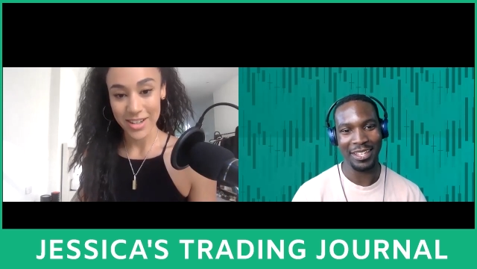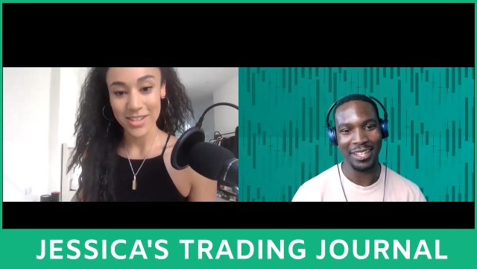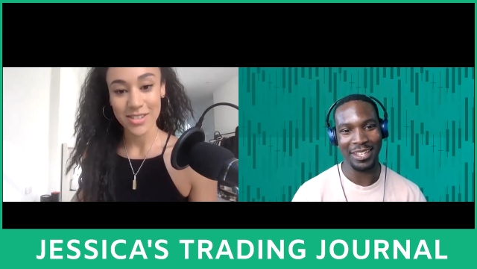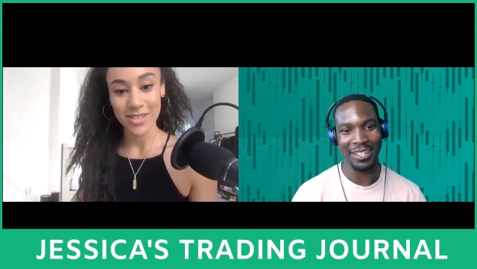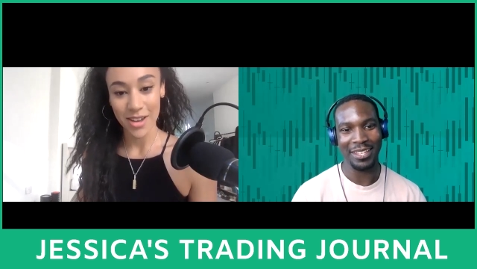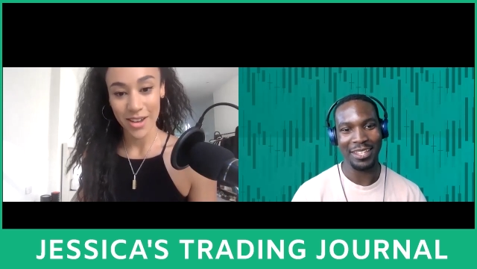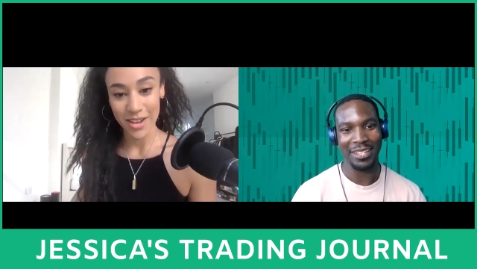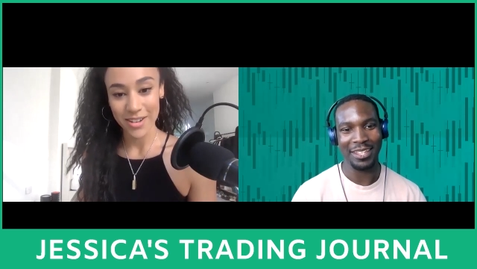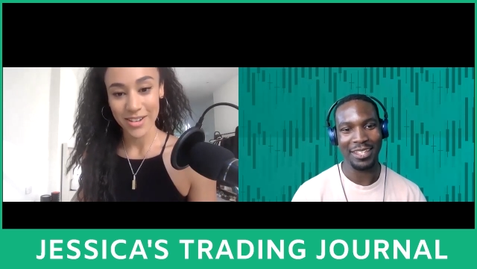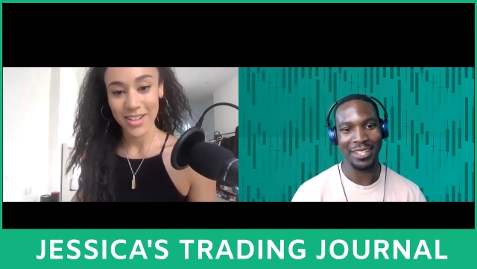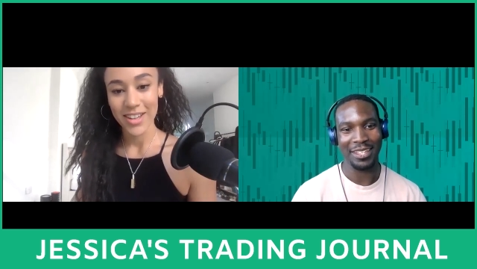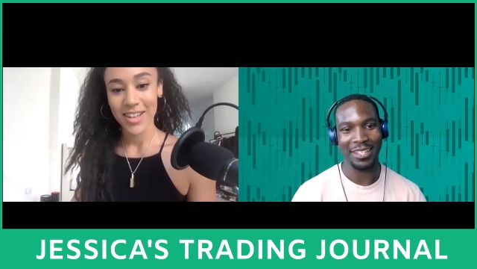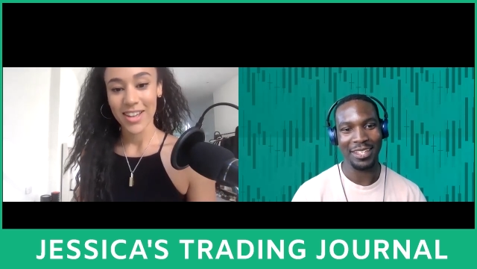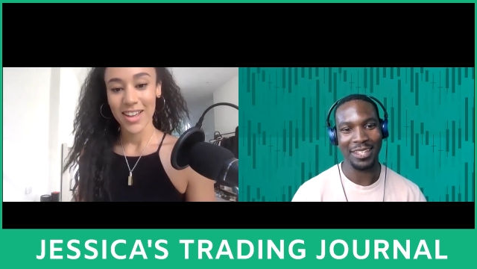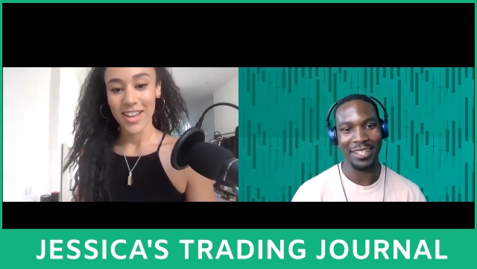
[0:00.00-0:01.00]
Speaker 1: So
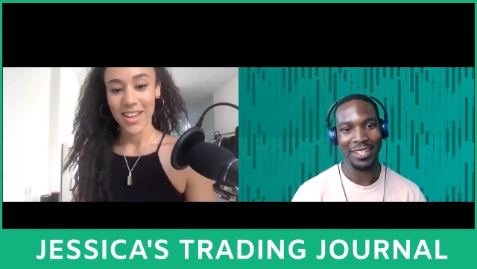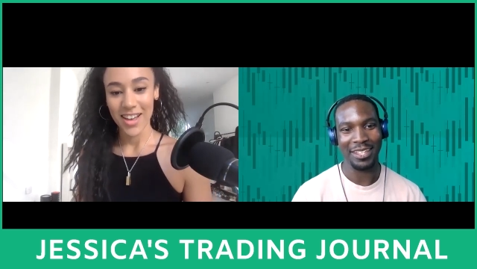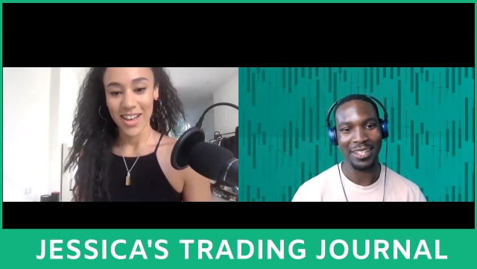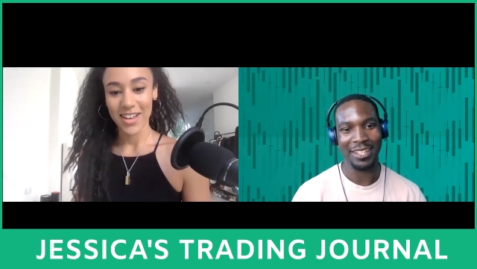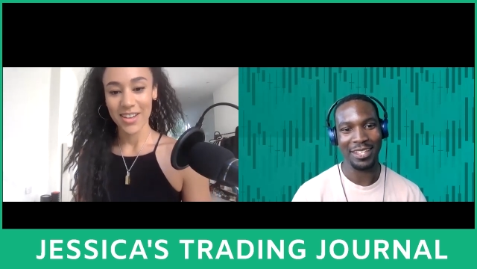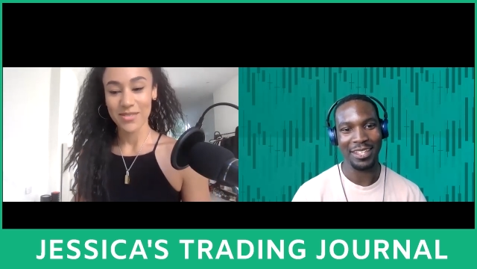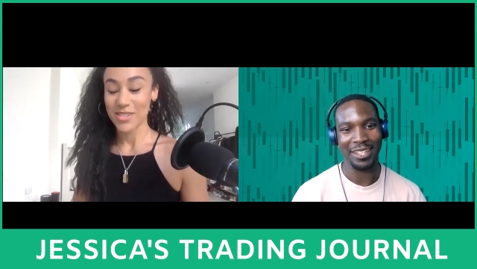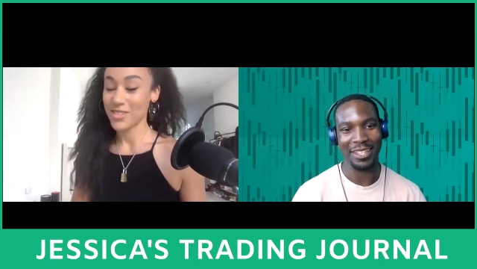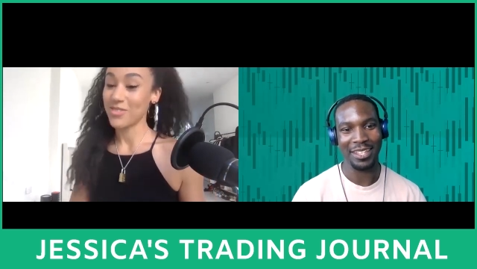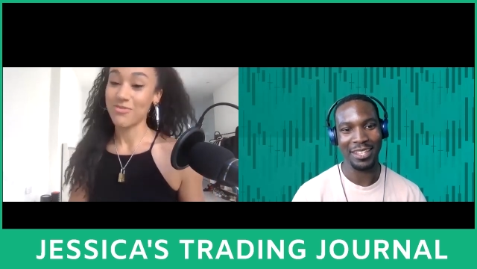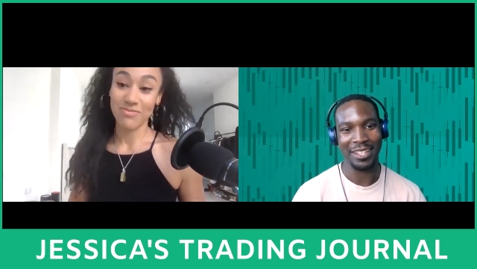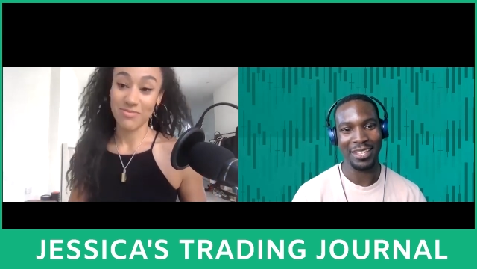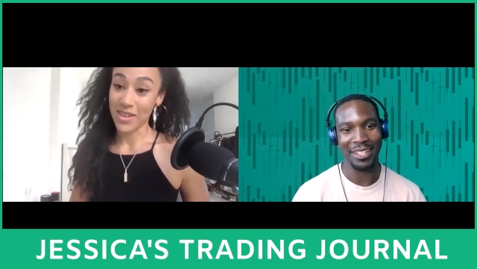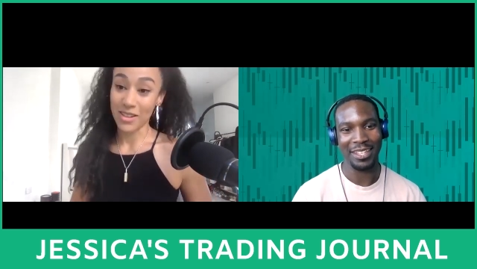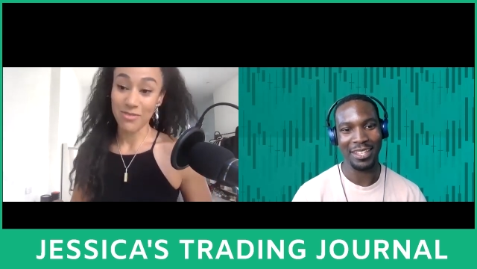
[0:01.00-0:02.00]
um, it's,
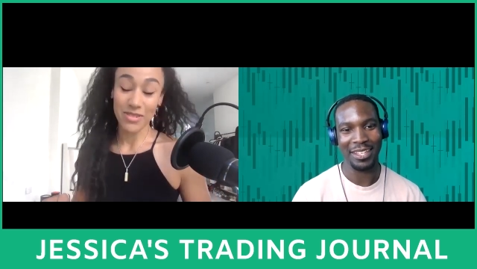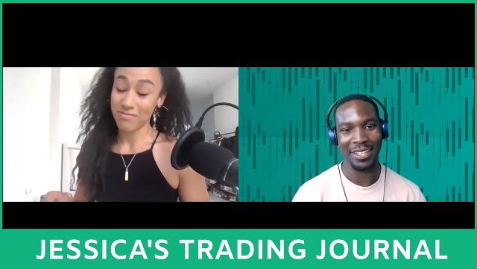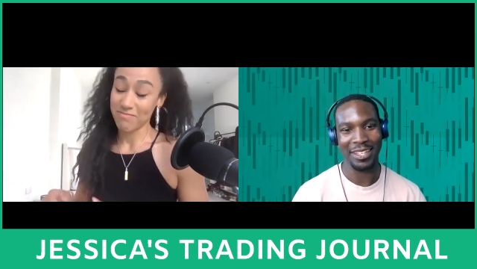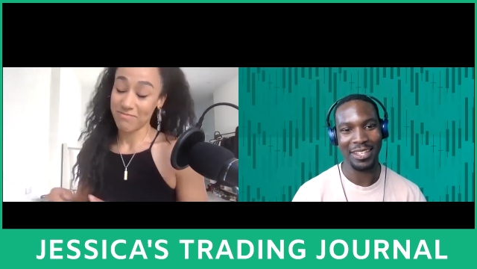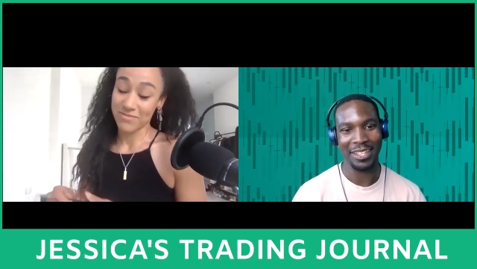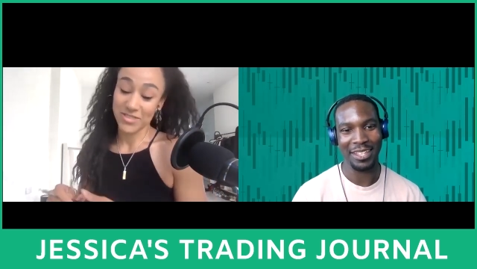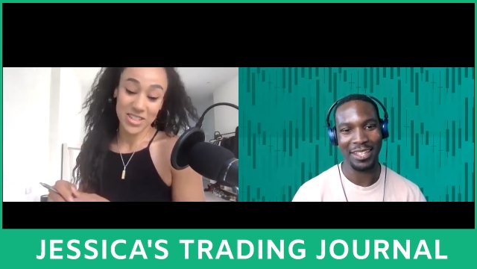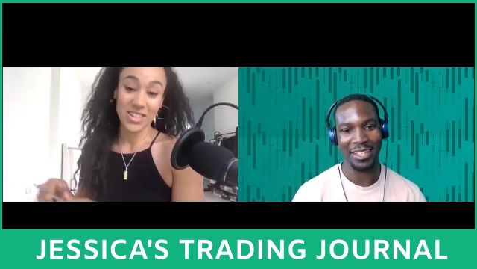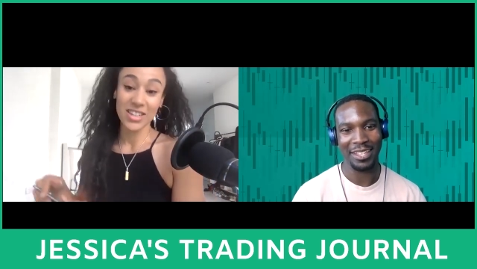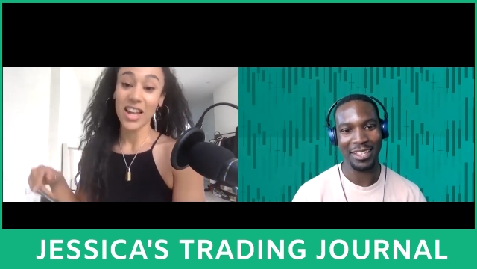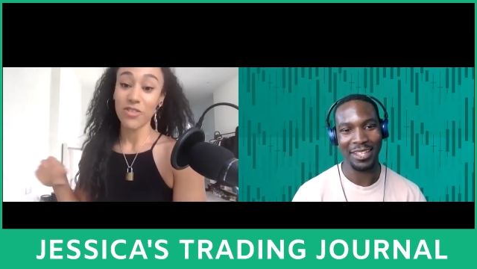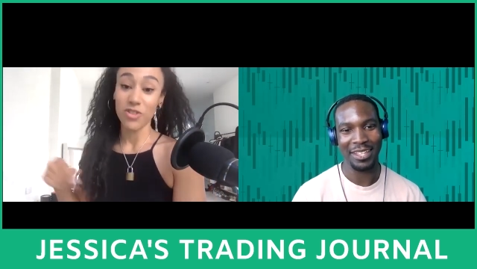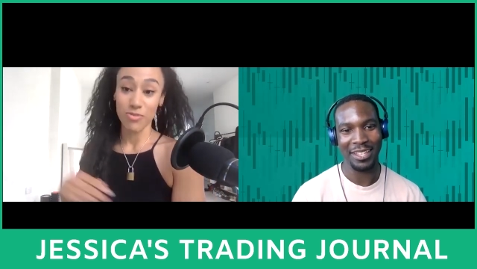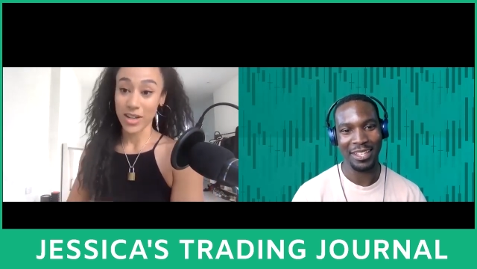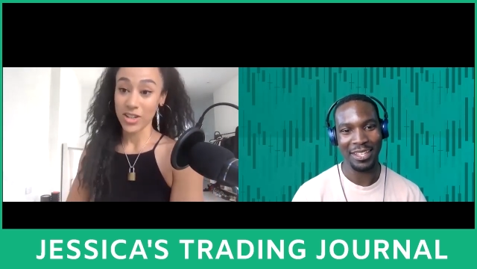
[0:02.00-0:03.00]
I've just
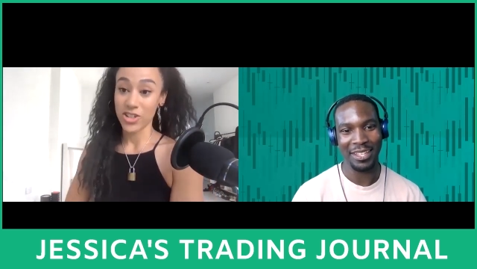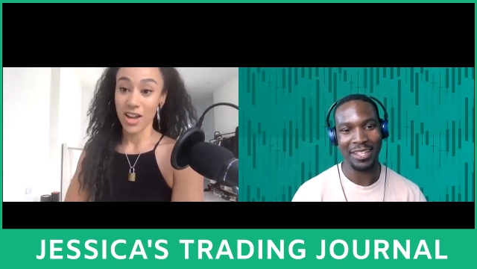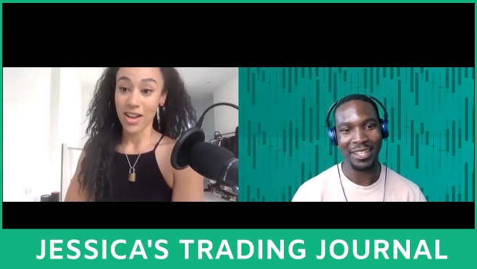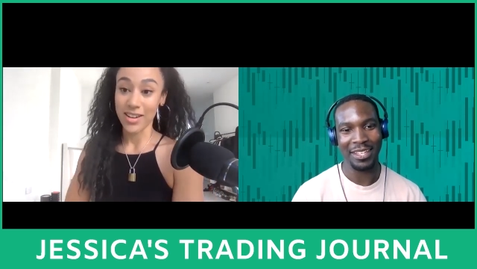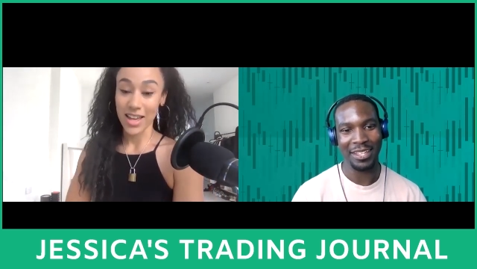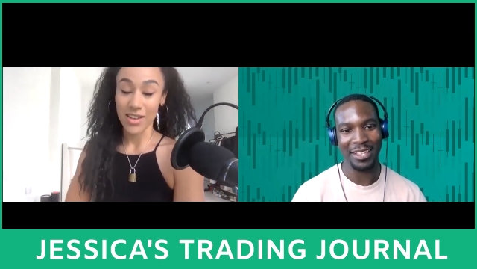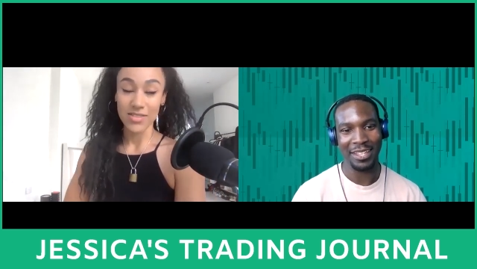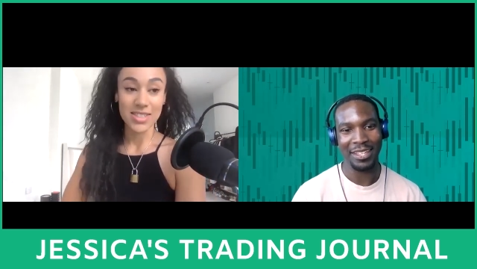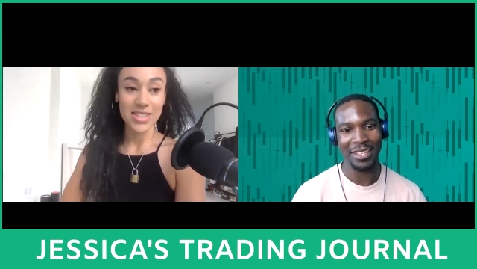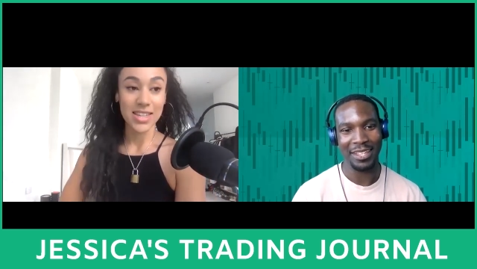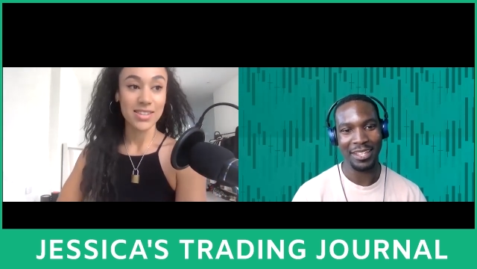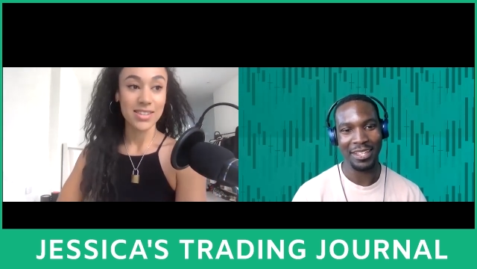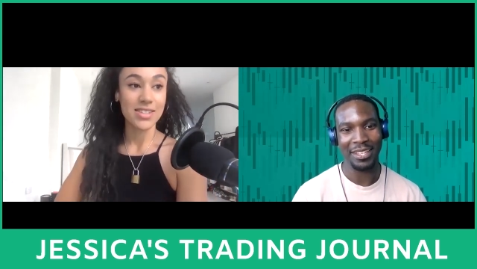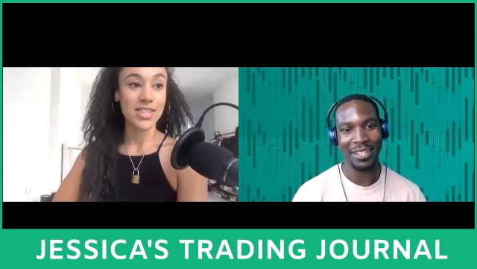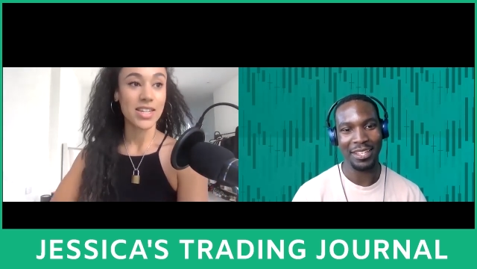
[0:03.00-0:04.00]
loved my journey ever
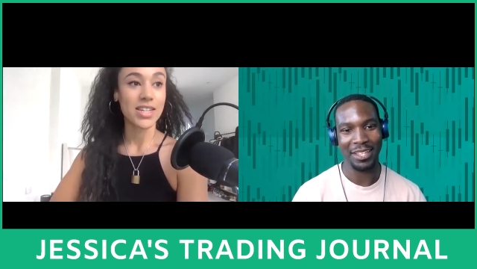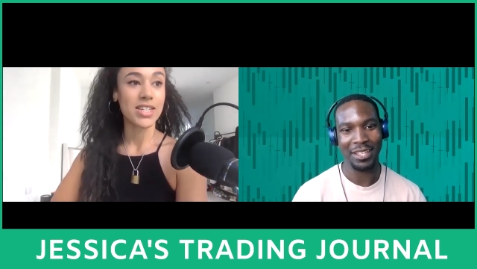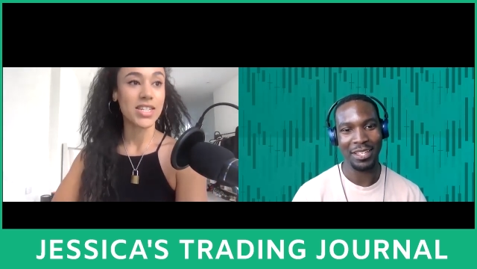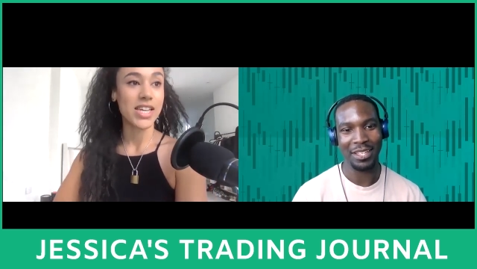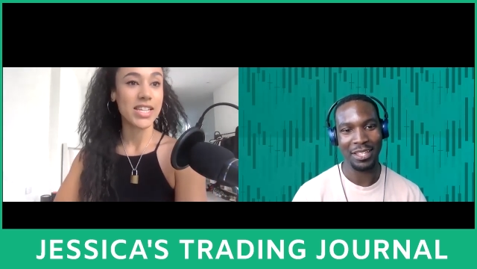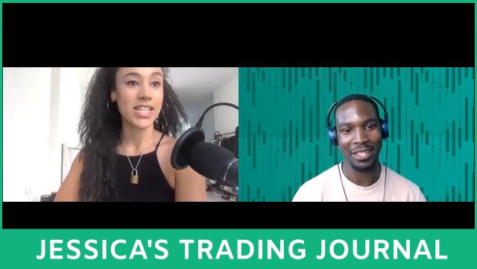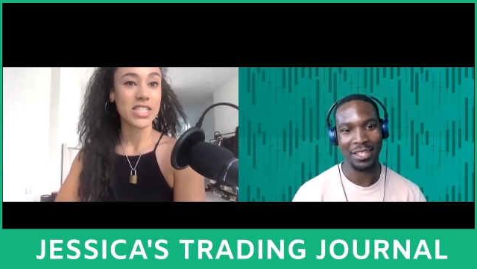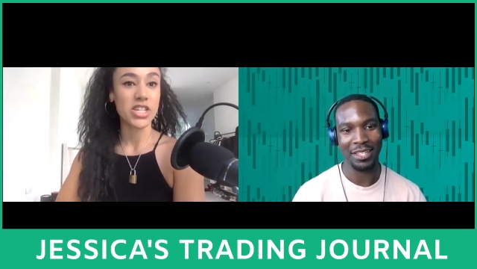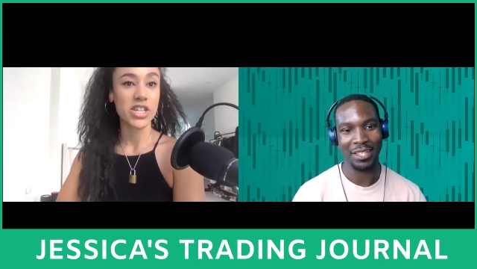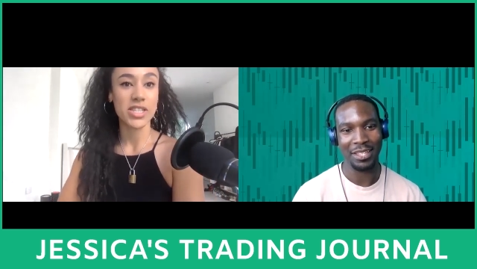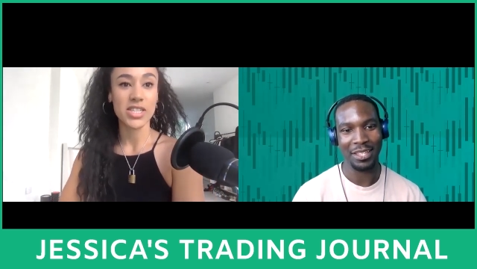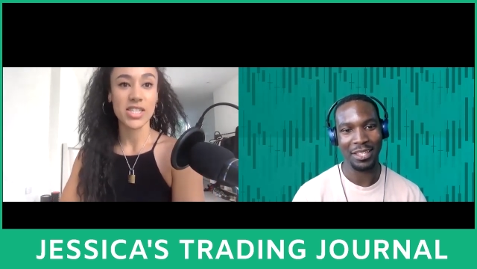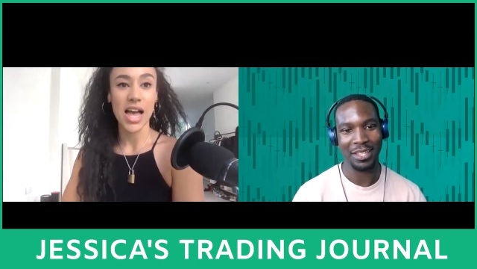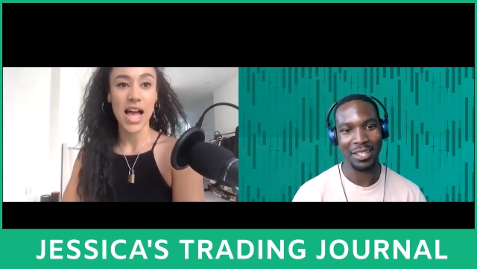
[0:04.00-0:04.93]
since. And it's just